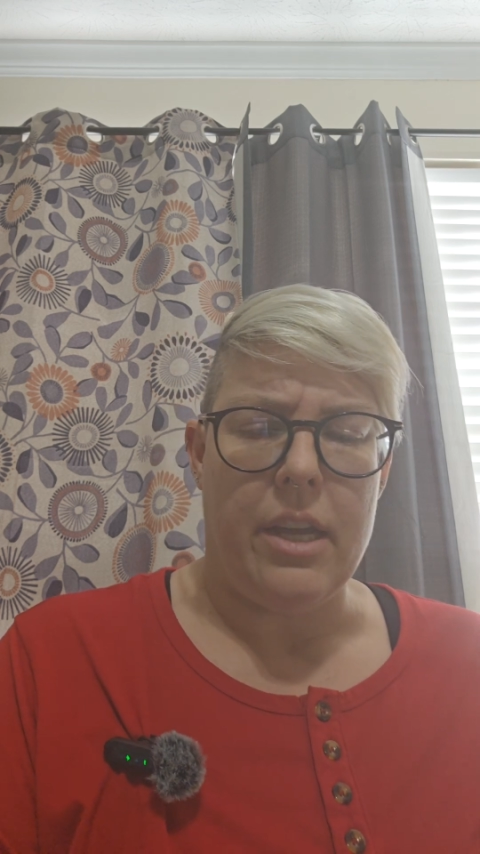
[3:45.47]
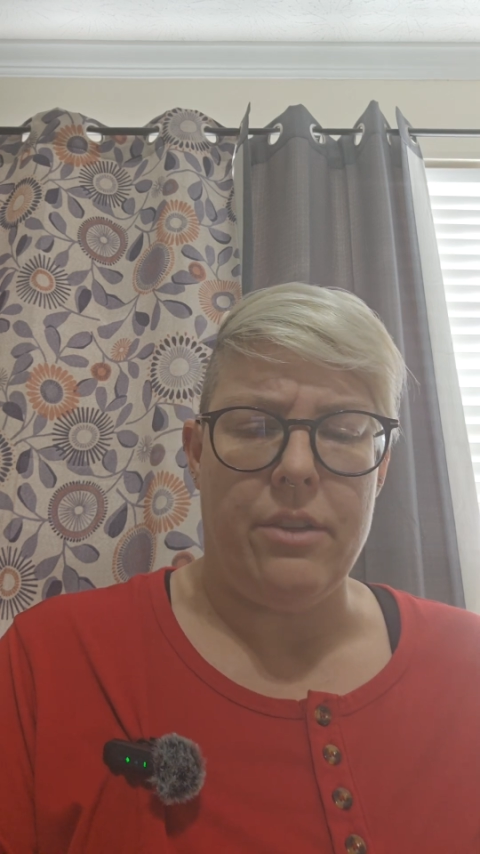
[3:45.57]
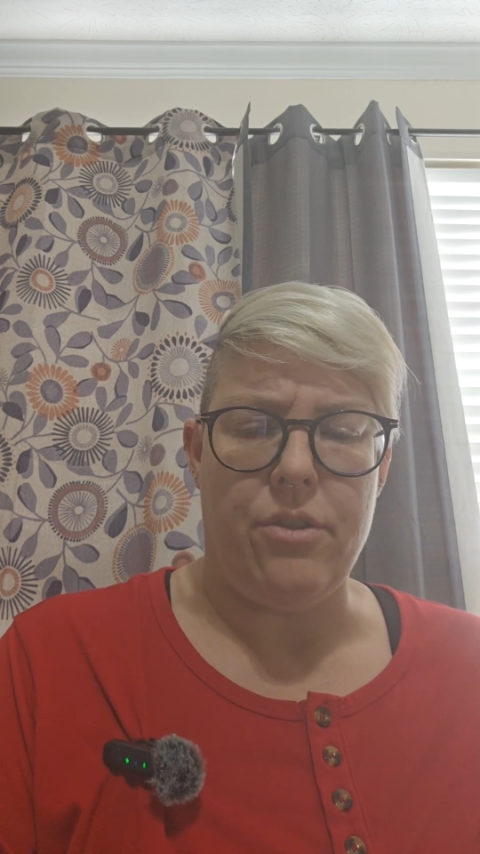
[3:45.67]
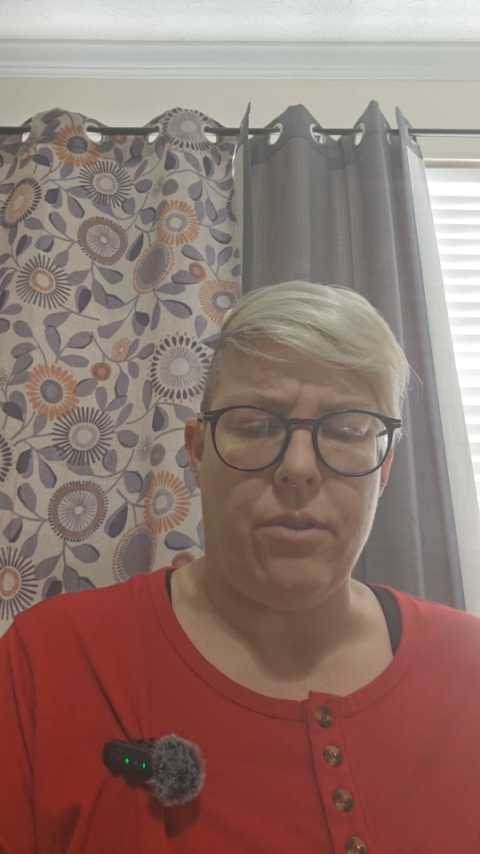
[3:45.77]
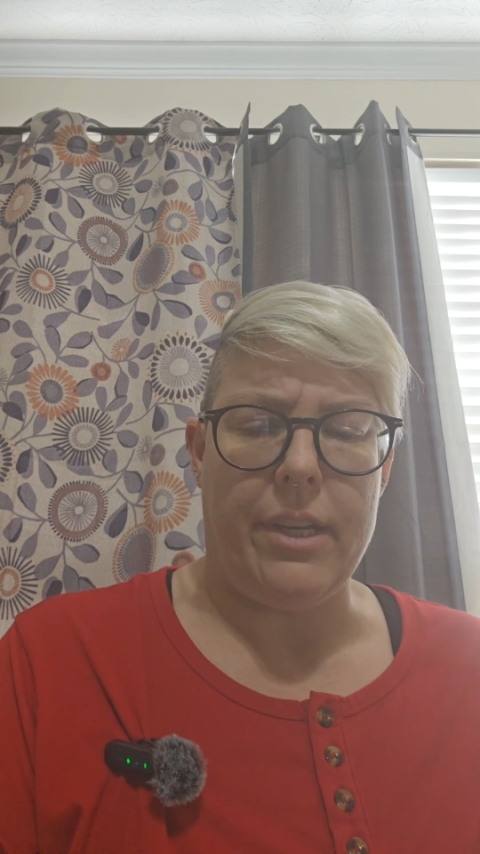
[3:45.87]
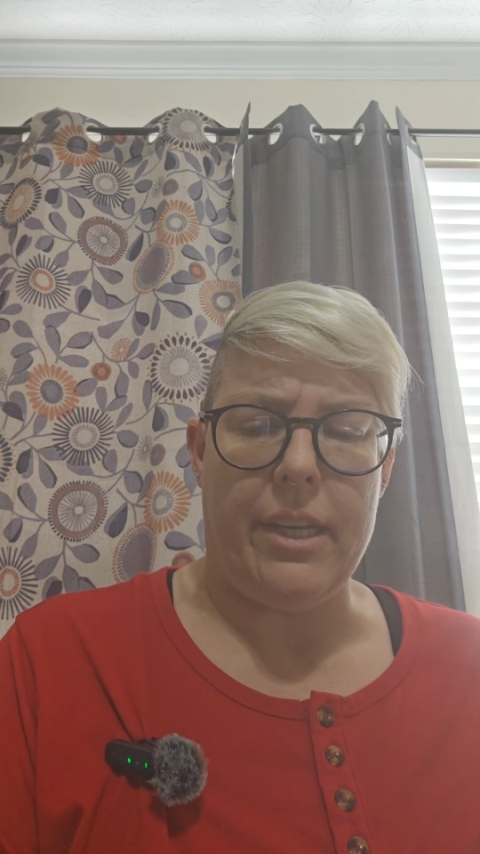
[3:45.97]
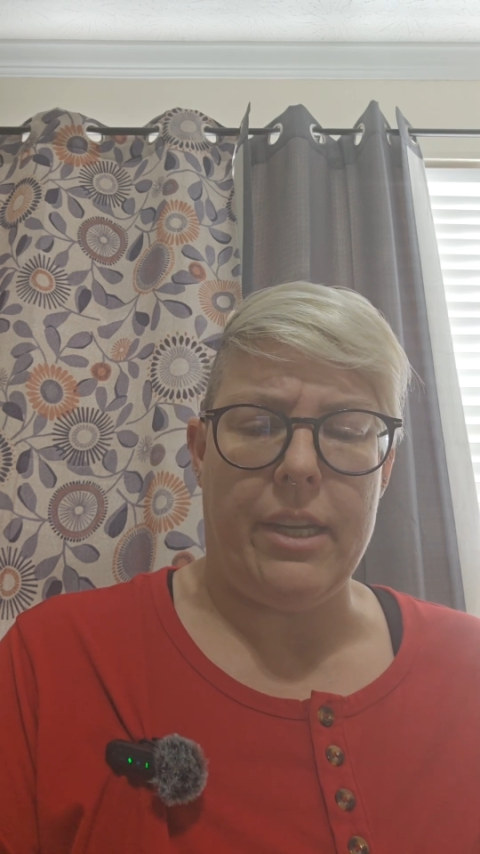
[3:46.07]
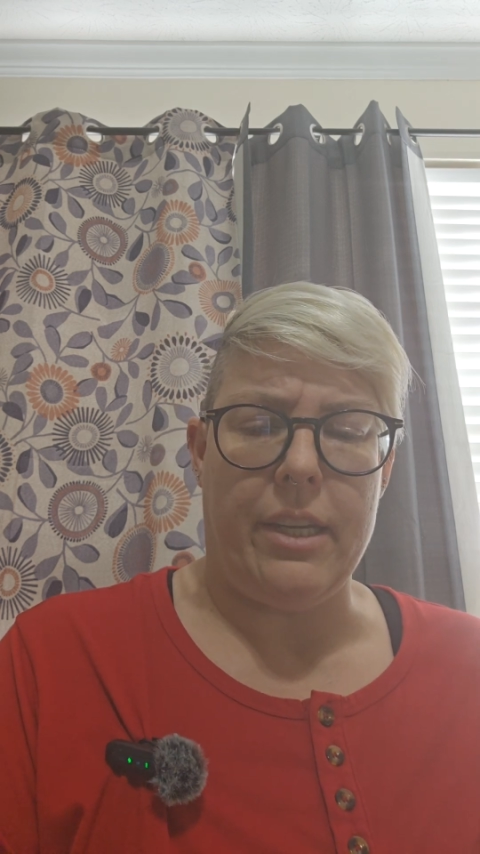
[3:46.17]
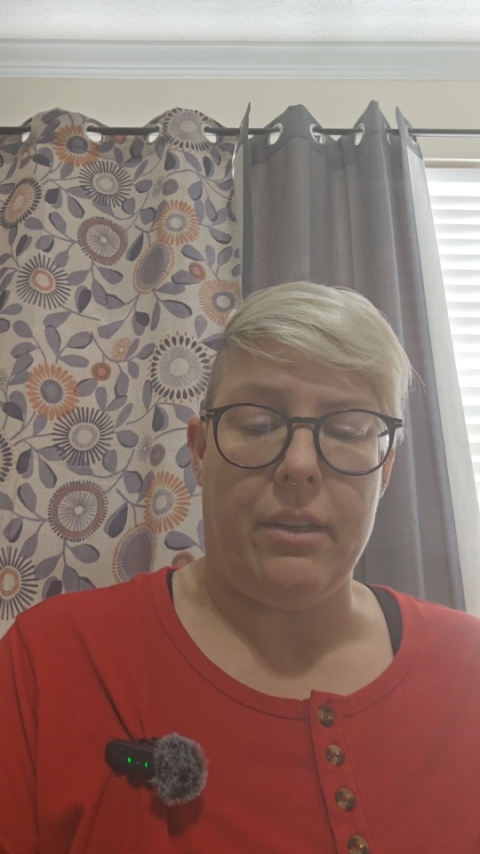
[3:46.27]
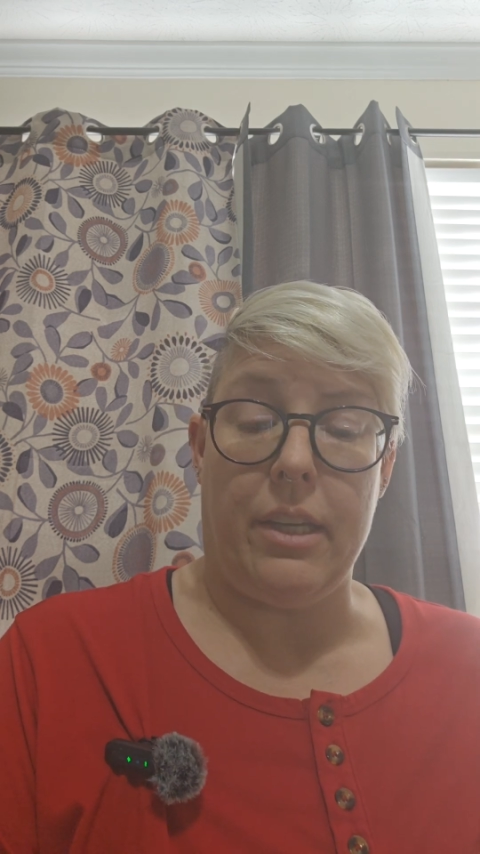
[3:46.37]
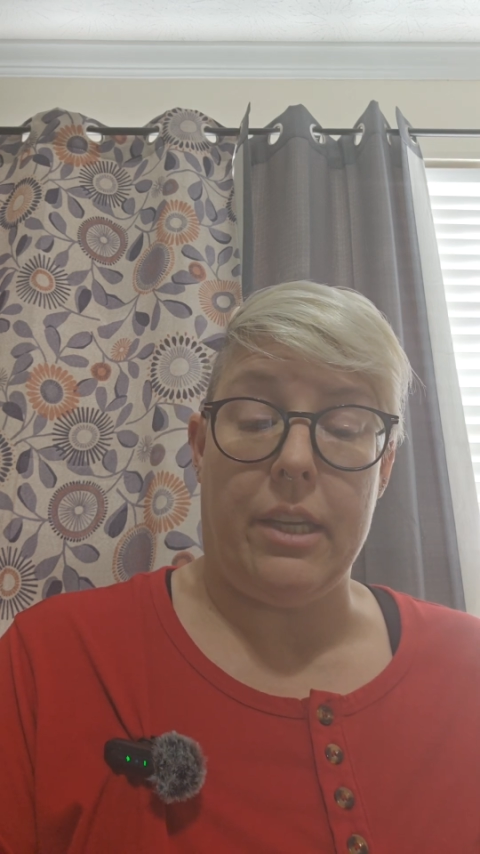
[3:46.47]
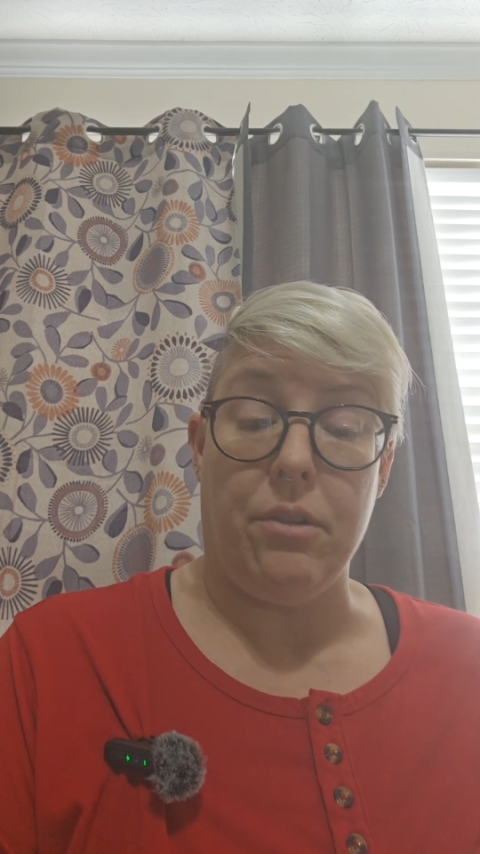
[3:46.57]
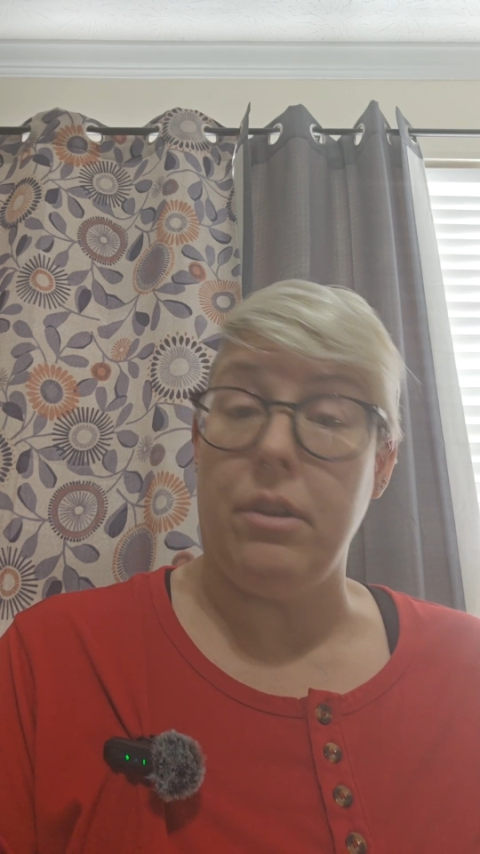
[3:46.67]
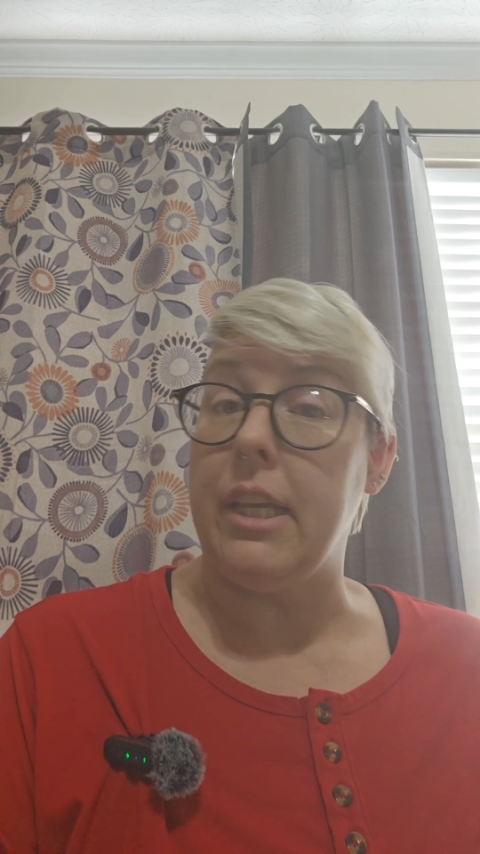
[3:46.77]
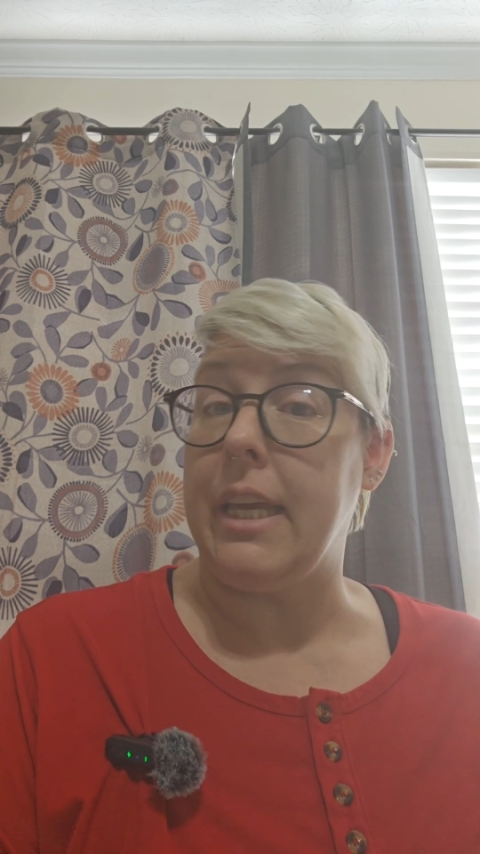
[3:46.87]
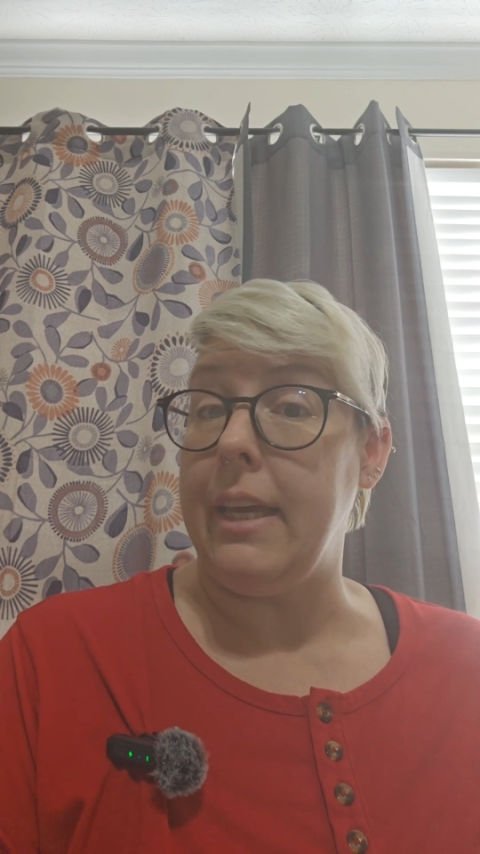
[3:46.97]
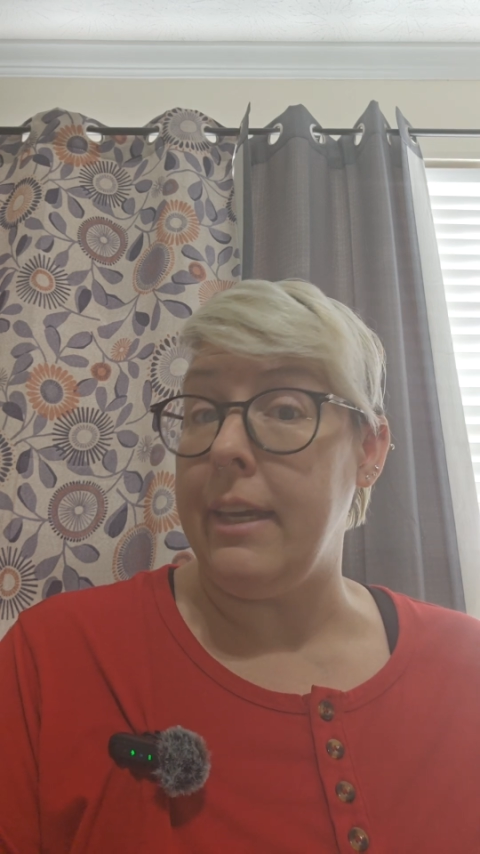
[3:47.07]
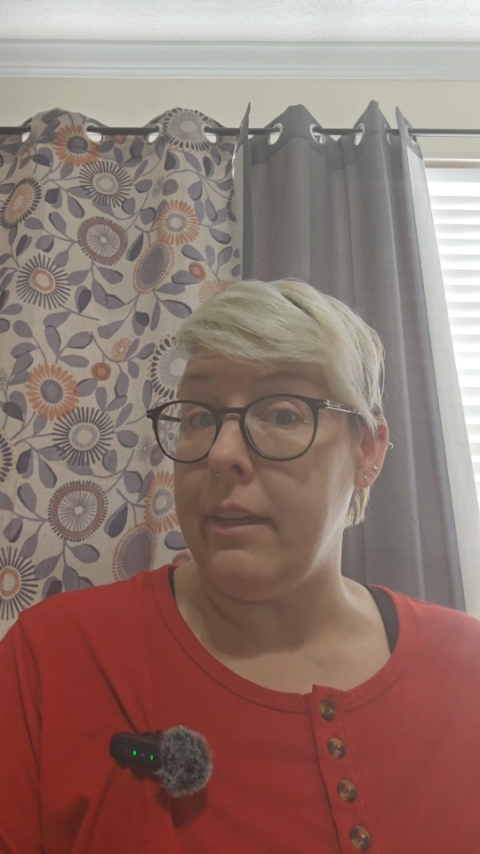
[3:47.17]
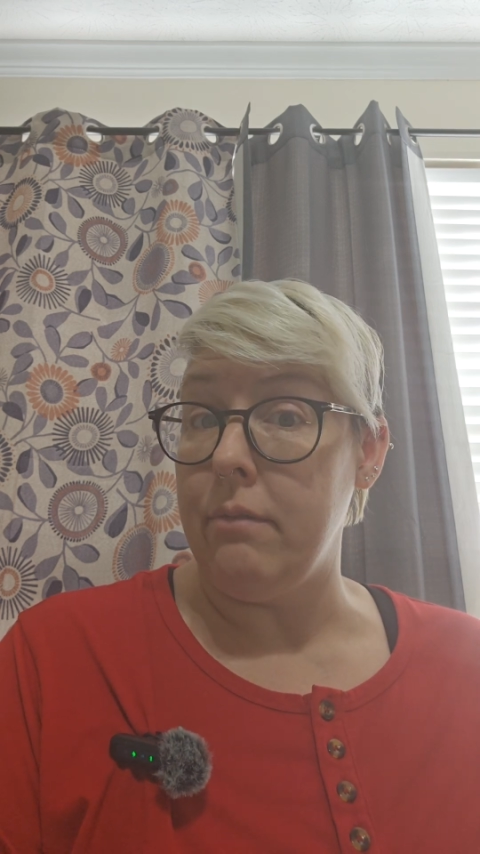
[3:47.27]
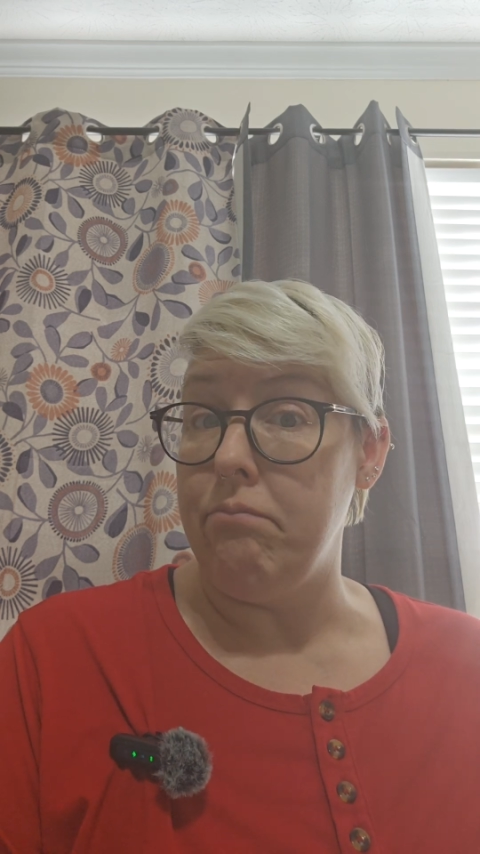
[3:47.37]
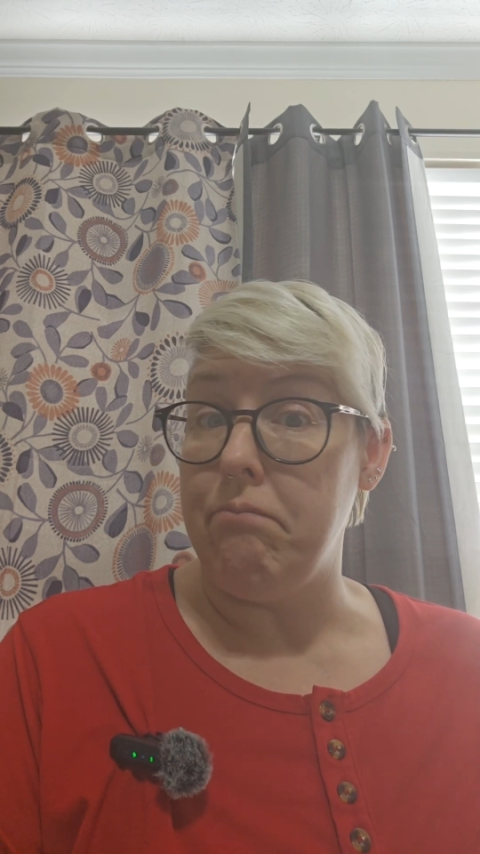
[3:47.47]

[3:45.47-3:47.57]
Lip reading: and so he killed the king